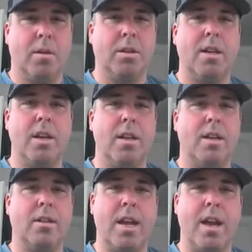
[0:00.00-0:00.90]
I will say
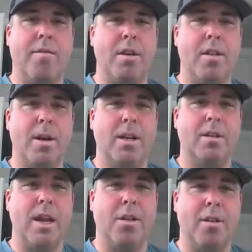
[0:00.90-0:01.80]
this: they have one of the
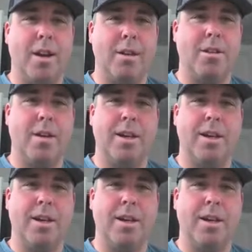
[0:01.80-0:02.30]
best athletic